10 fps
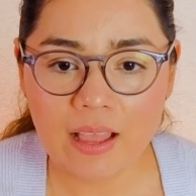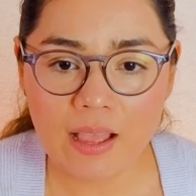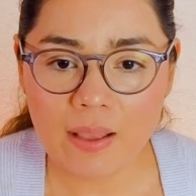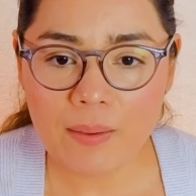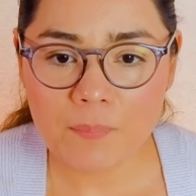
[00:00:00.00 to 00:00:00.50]

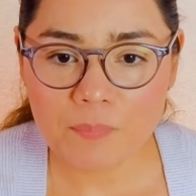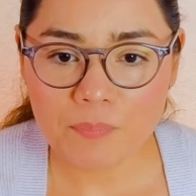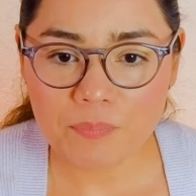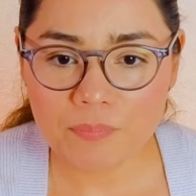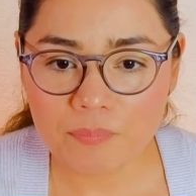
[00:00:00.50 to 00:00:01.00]

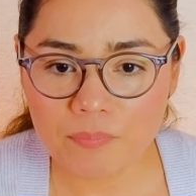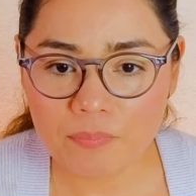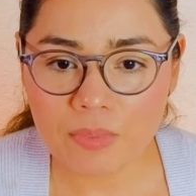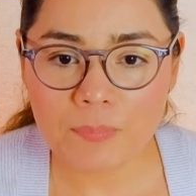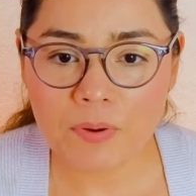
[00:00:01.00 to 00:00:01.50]

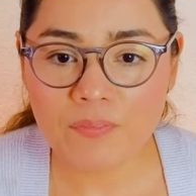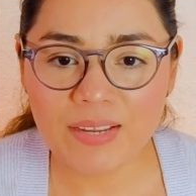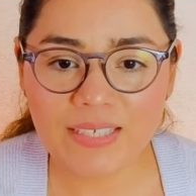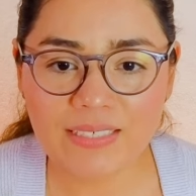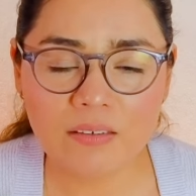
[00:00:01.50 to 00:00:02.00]
the
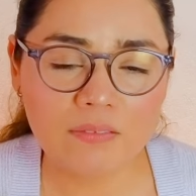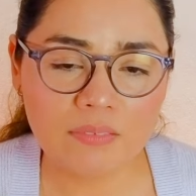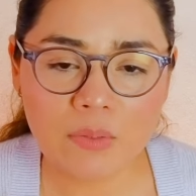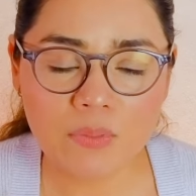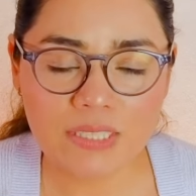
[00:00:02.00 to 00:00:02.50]
perfect, oh,
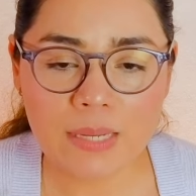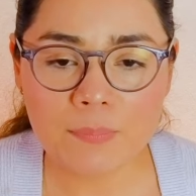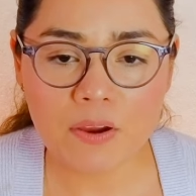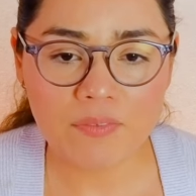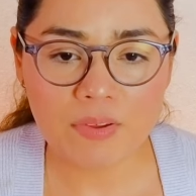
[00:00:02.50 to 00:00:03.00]
I wouldn't say
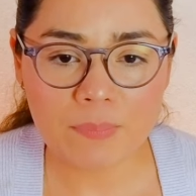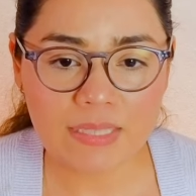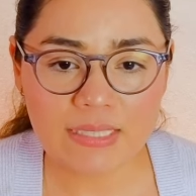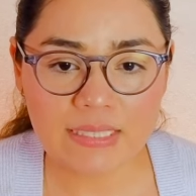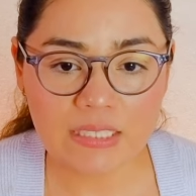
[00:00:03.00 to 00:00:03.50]
perfect,
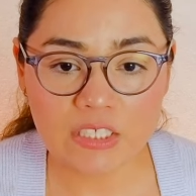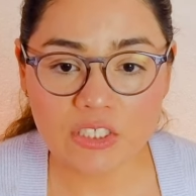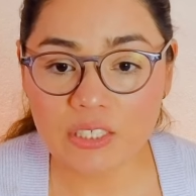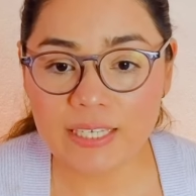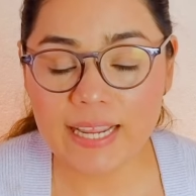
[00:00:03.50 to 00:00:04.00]
but this is such
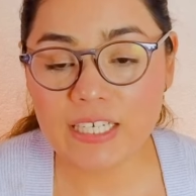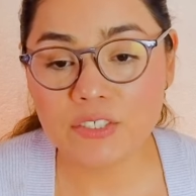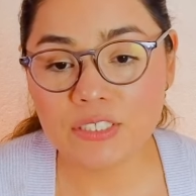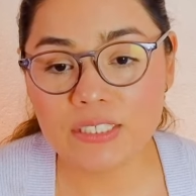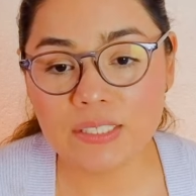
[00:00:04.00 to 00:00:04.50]
a good
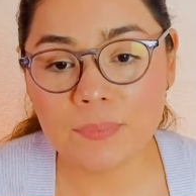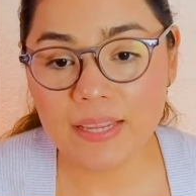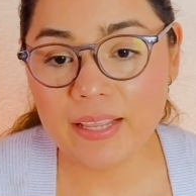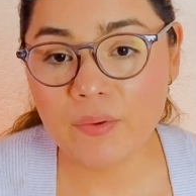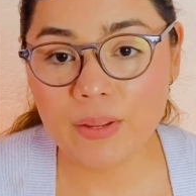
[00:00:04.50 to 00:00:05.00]
energy to
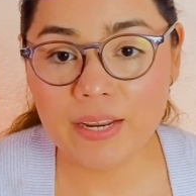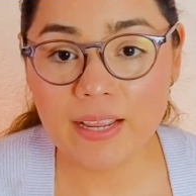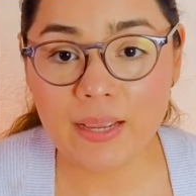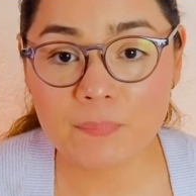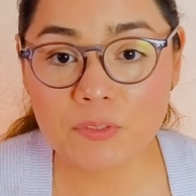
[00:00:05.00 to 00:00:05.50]
be in when
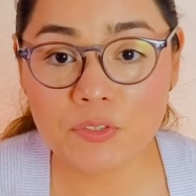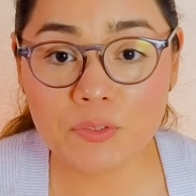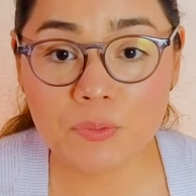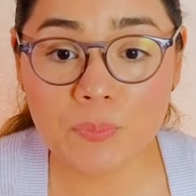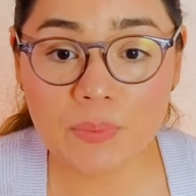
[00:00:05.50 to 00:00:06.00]
it comes
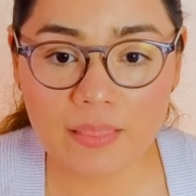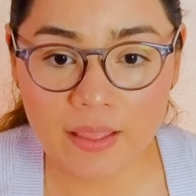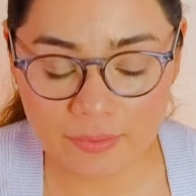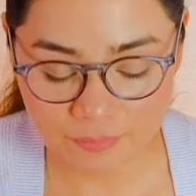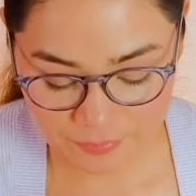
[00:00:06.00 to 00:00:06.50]
to
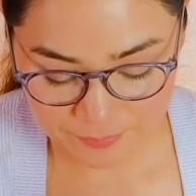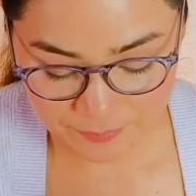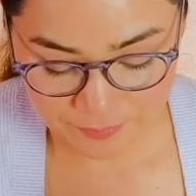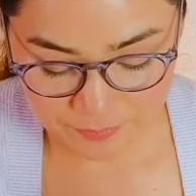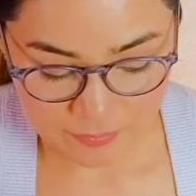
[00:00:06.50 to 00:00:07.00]
love.
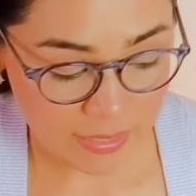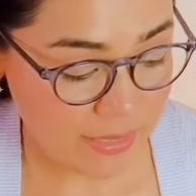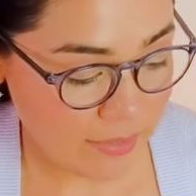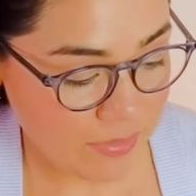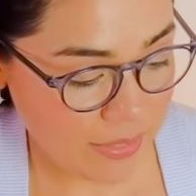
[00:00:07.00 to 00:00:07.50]
I
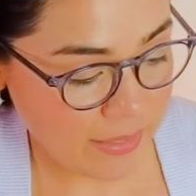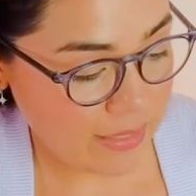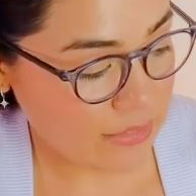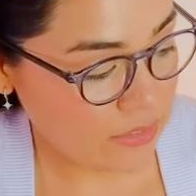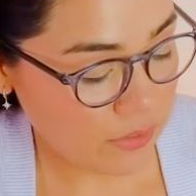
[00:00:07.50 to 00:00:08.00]
love that,
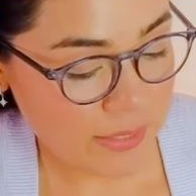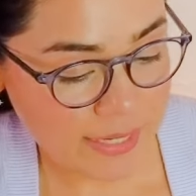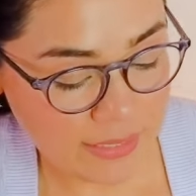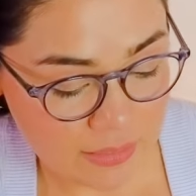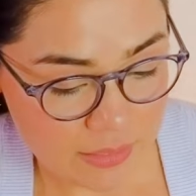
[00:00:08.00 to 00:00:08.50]
guys.
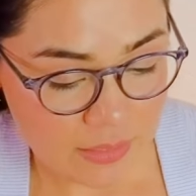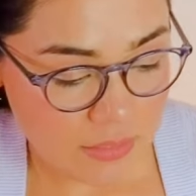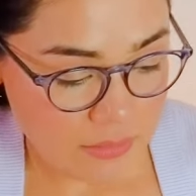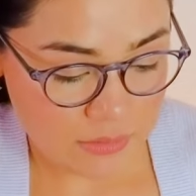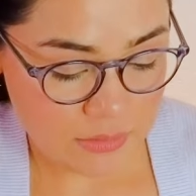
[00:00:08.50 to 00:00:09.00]
Okay,
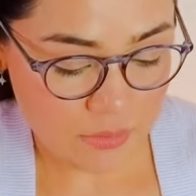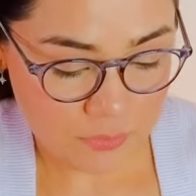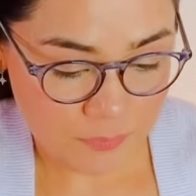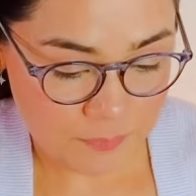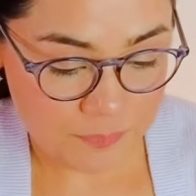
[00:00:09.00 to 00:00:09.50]

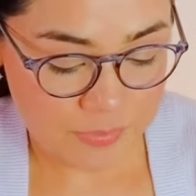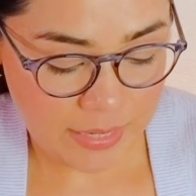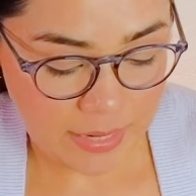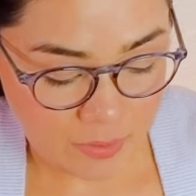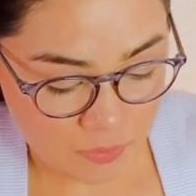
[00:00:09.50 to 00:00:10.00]
so
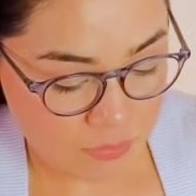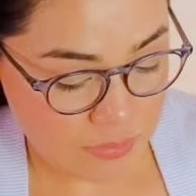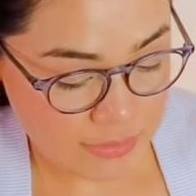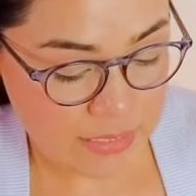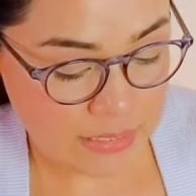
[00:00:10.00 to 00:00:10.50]
now
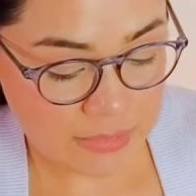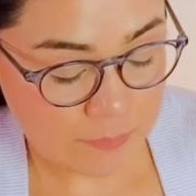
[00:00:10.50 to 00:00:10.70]
let's get